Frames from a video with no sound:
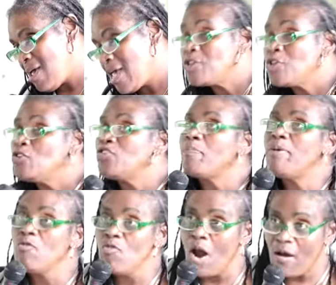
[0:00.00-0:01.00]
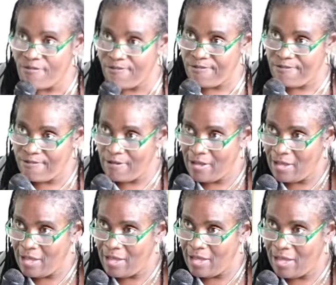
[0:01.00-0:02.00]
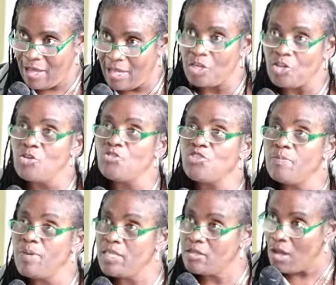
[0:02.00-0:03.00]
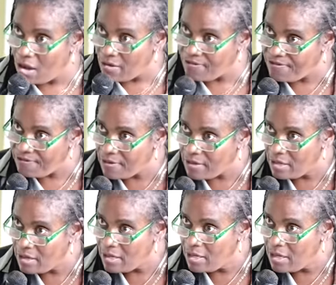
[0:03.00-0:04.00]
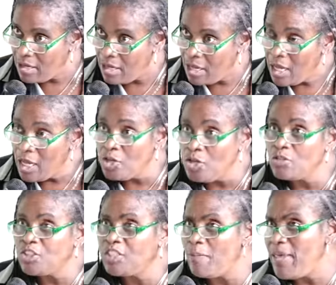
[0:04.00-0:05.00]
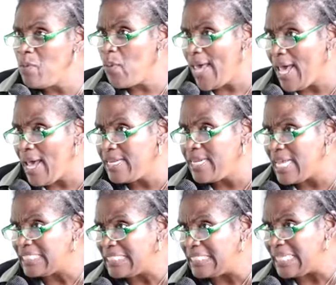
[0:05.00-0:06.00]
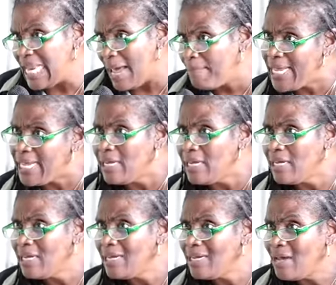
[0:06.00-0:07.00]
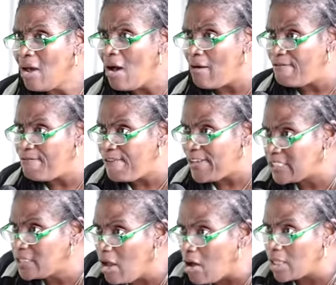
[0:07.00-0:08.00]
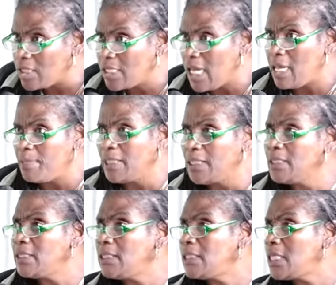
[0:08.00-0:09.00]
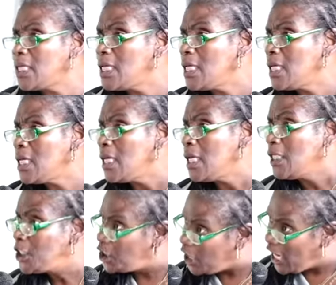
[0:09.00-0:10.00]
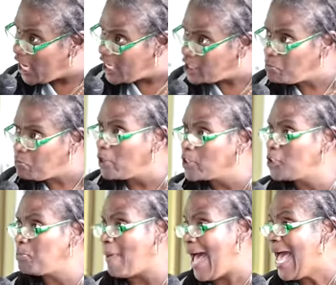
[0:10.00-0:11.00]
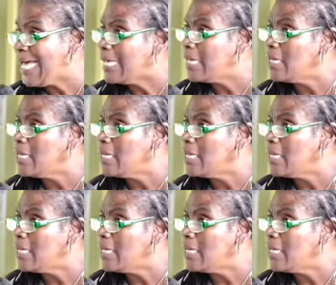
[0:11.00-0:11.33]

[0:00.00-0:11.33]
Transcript: it used to be rough, and it used to be tough. It used to be where there's slamming of fists on tables, chairs pushed back,